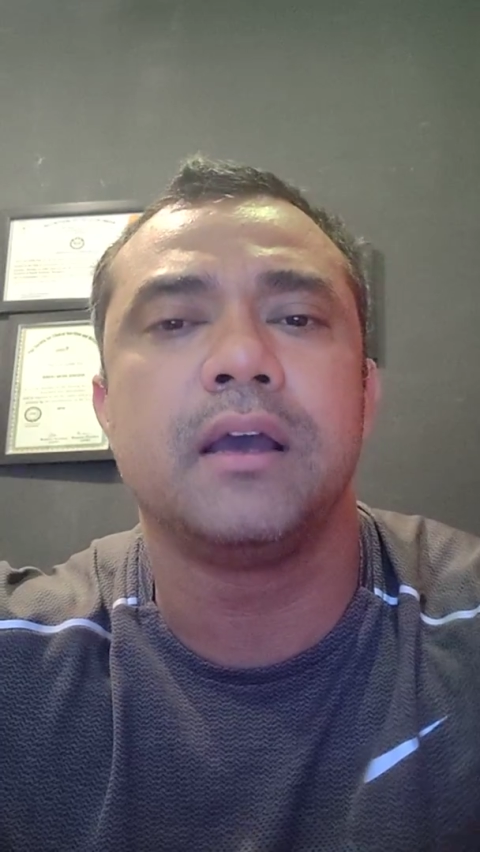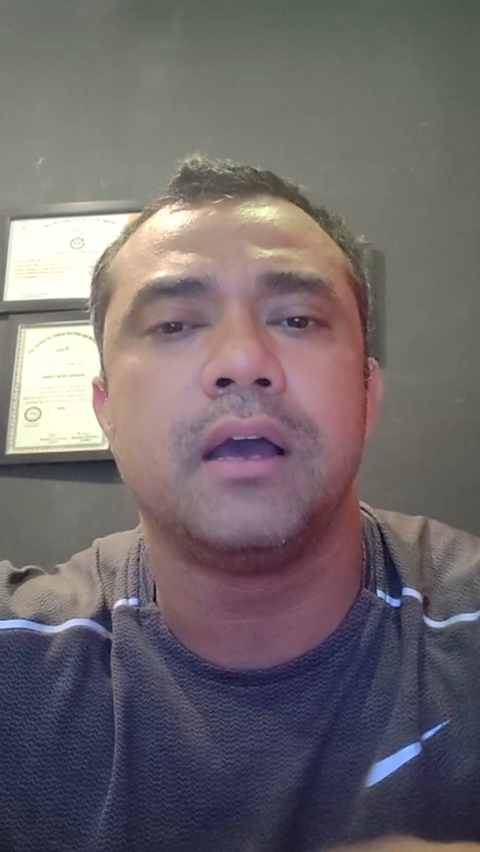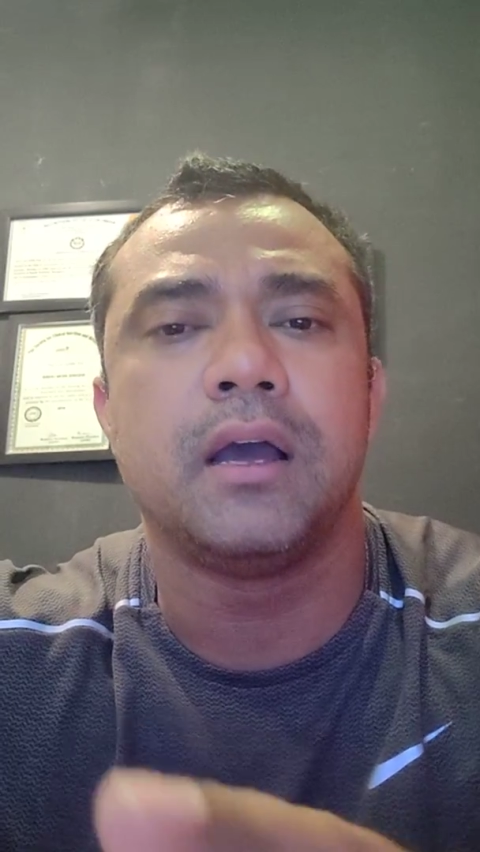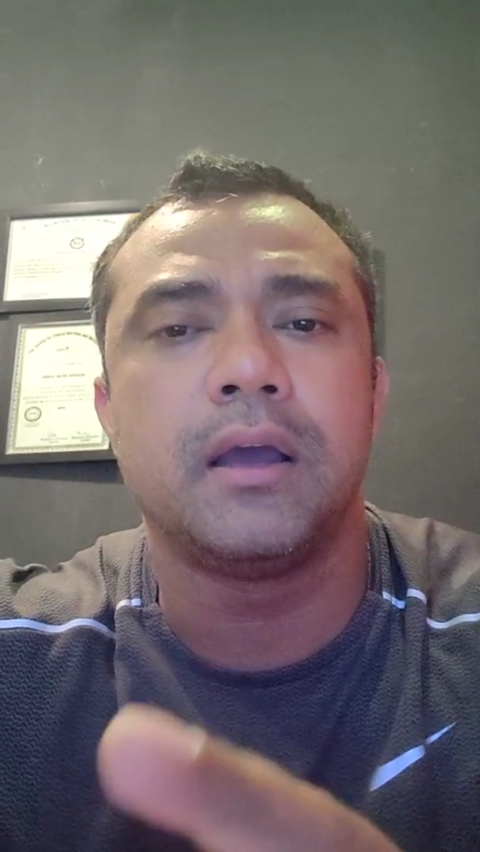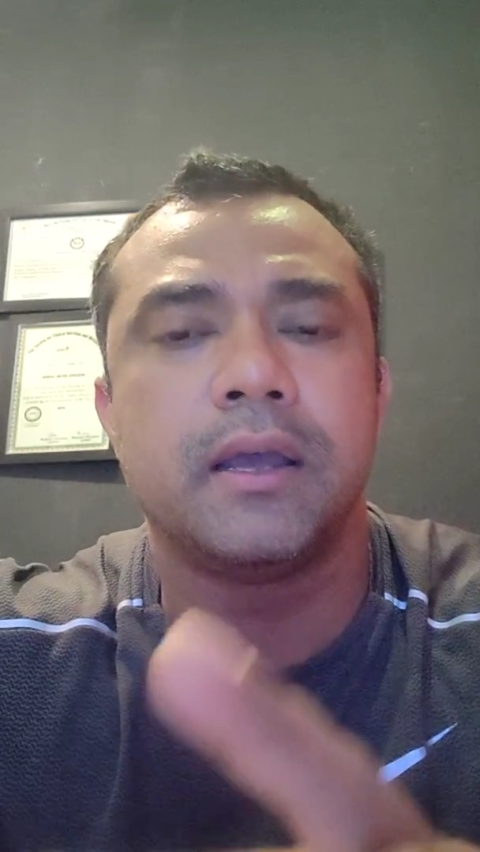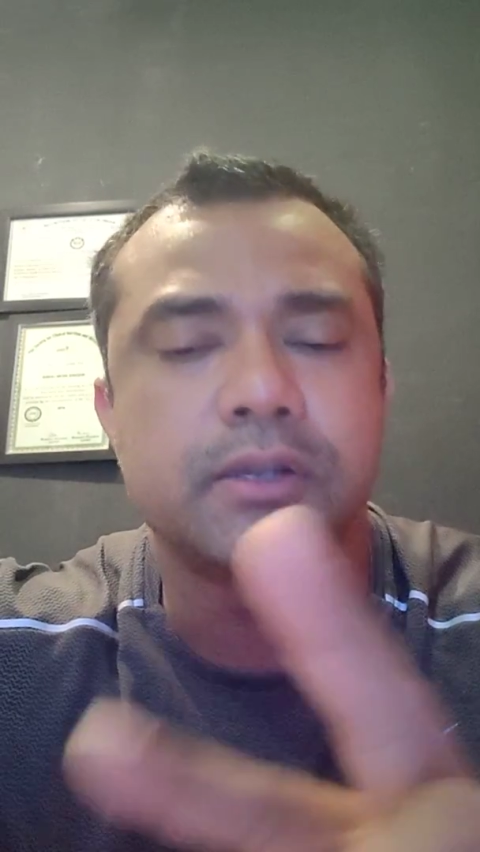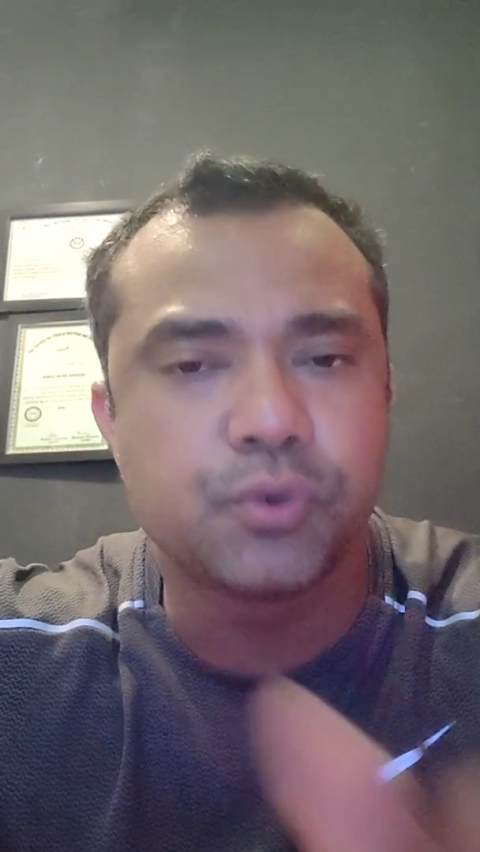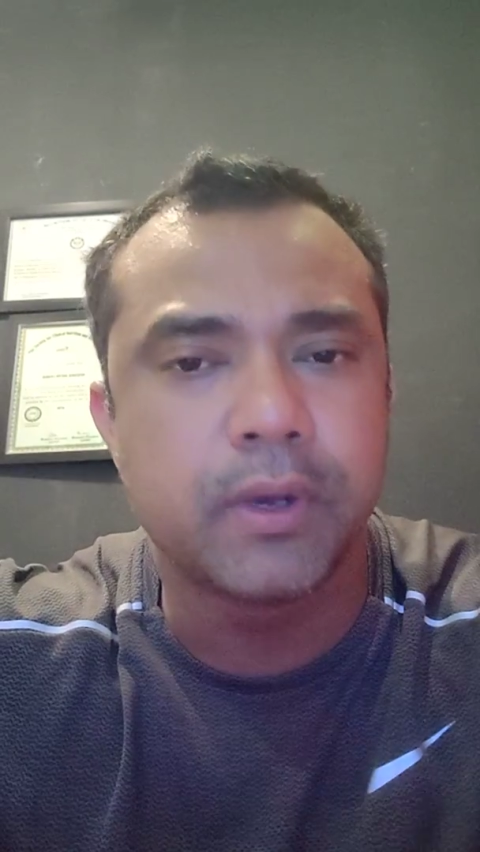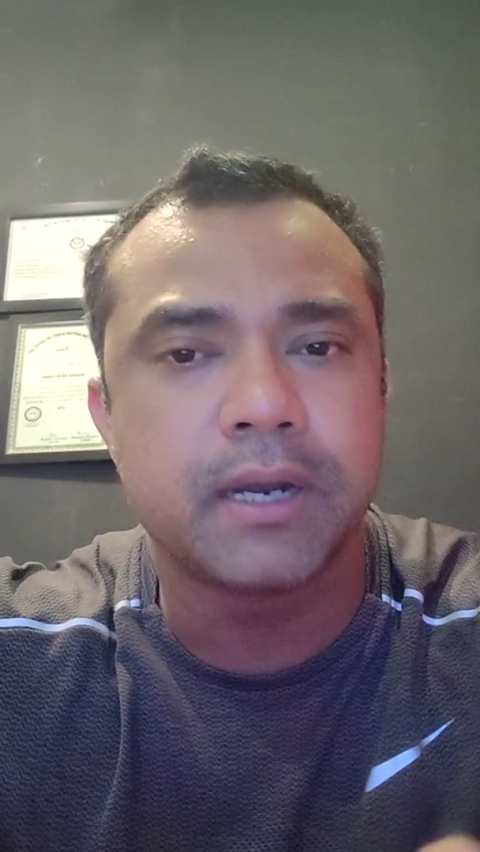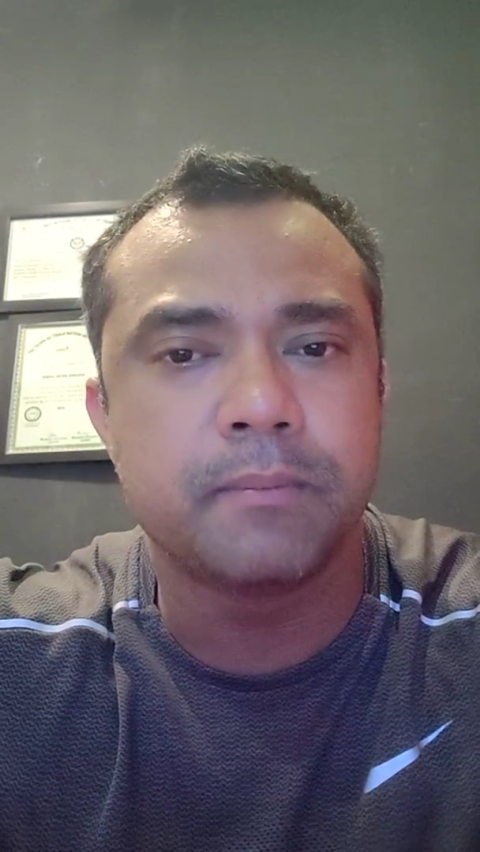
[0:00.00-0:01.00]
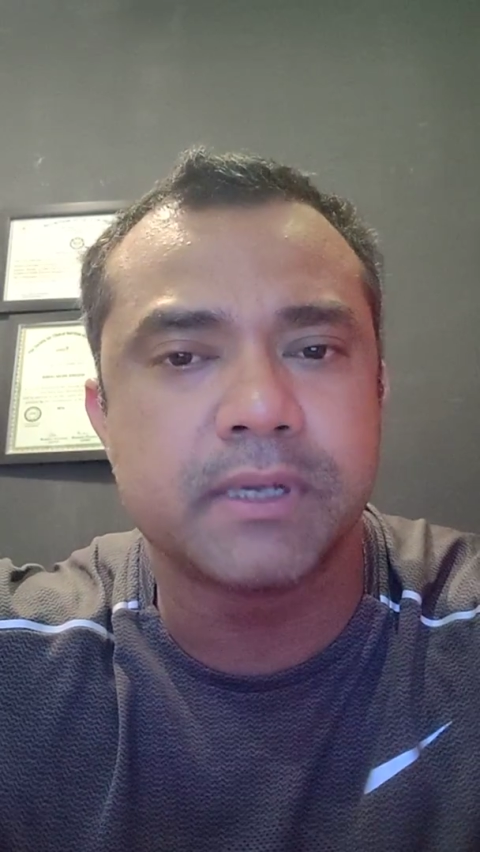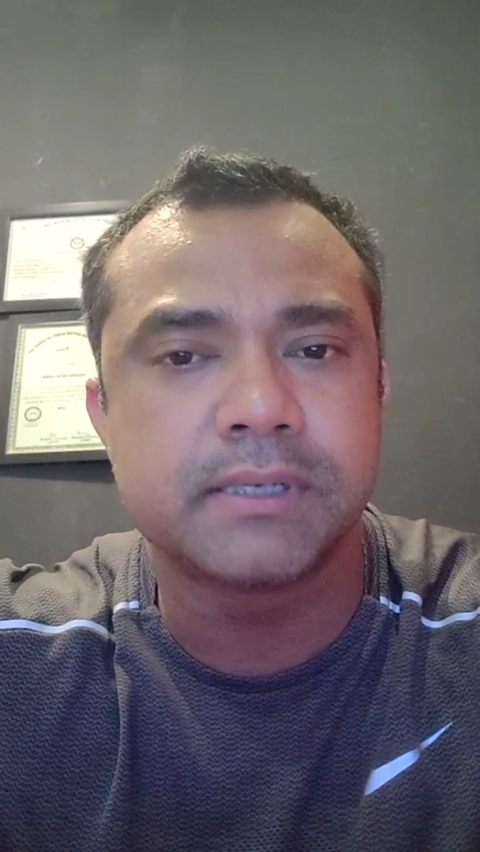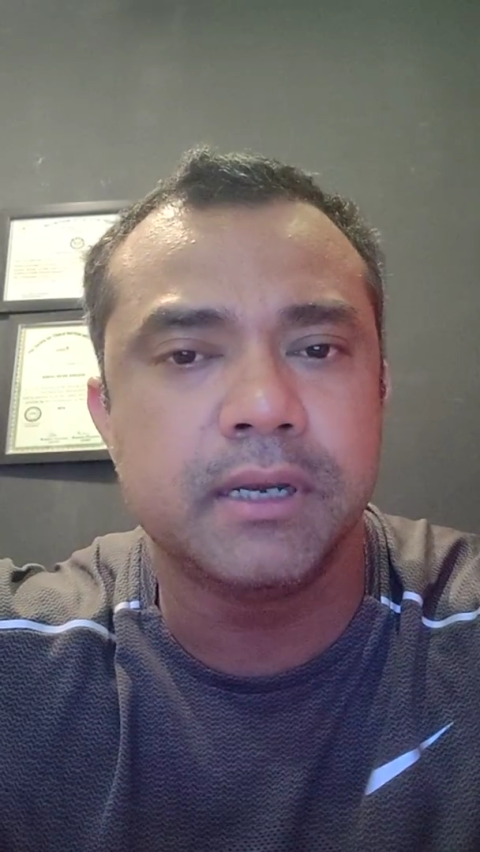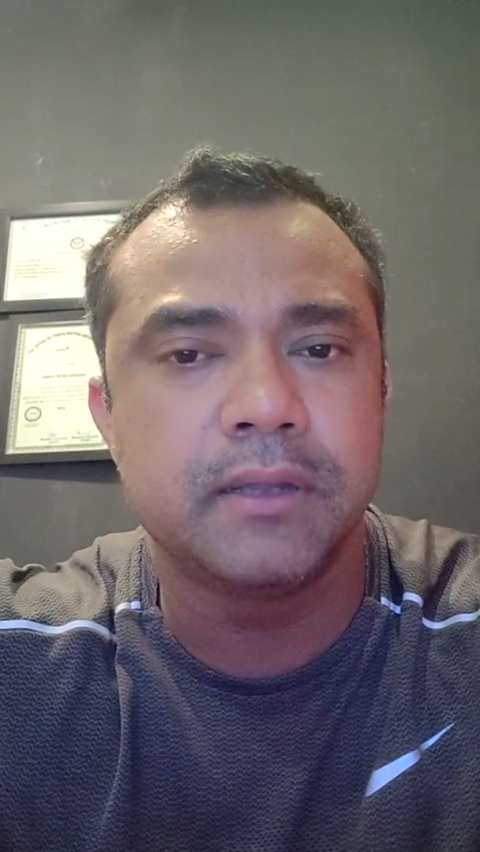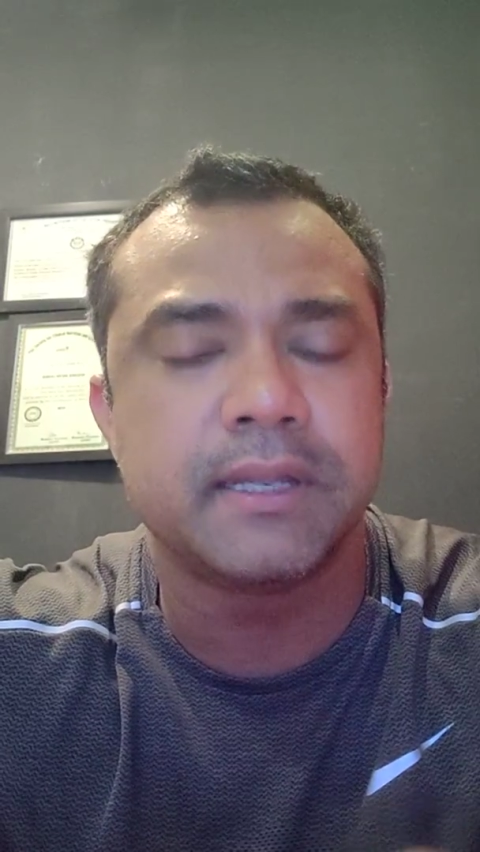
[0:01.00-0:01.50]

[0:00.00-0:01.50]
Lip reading: a two-headed muscle.